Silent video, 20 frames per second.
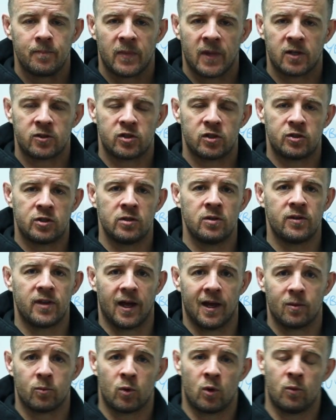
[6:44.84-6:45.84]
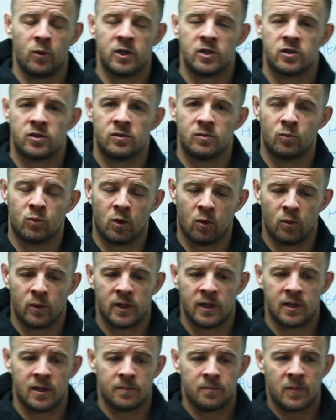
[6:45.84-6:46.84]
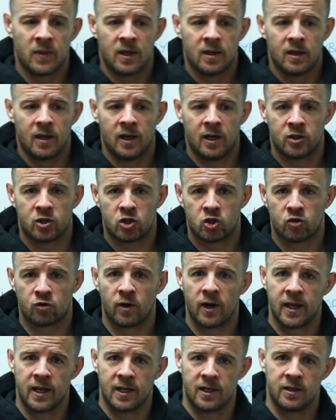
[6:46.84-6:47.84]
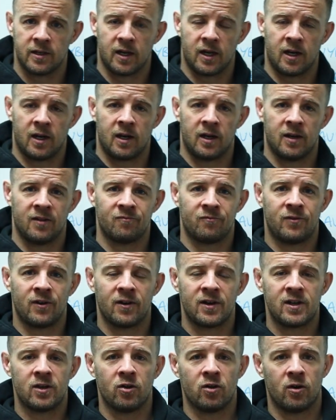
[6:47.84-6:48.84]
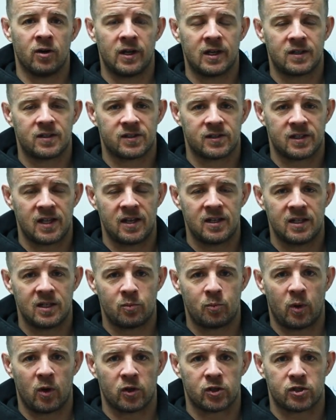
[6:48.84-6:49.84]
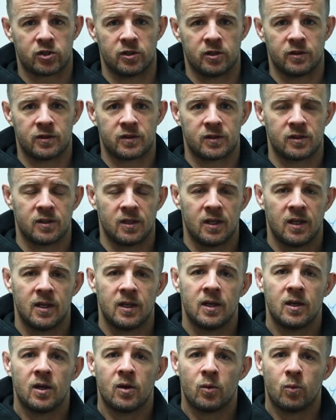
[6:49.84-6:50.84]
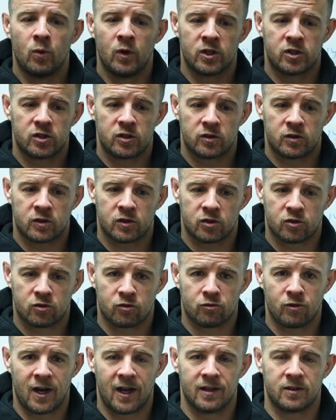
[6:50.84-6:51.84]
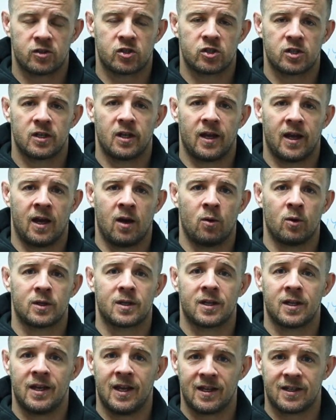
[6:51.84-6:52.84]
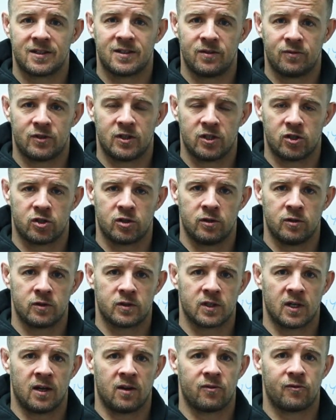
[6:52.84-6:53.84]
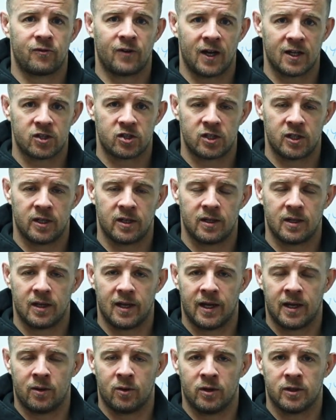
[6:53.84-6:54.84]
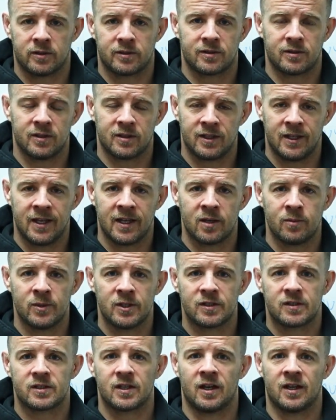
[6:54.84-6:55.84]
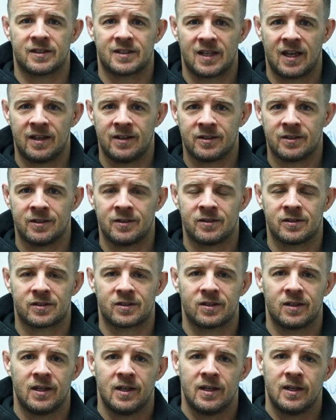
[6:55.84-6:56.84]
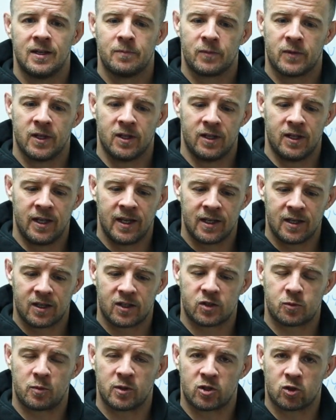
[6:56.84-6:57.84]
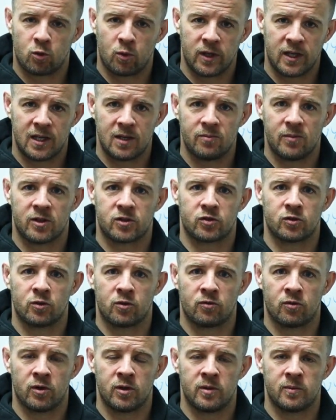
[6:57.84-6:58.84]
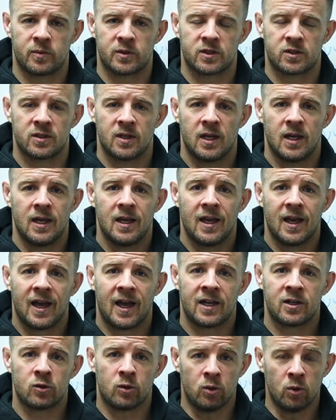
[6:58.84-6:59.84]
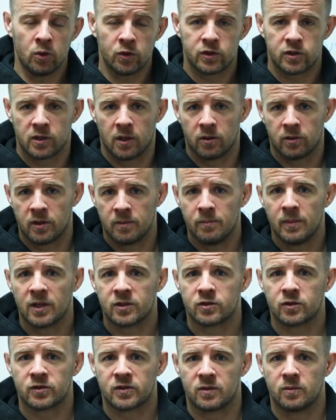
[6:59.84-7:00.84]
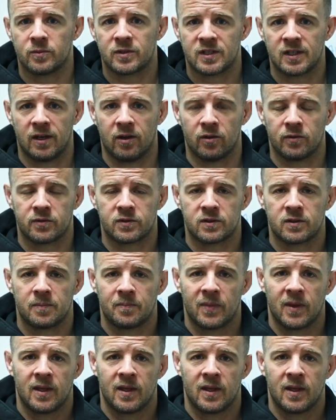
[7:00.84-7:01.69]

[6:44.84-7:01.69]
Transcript: Now to do that, what we train are very long extended postures which stretch our connective tissues, our fascia, our ligaments, our tendons, the links between muscle groups, and also the muscles themselves.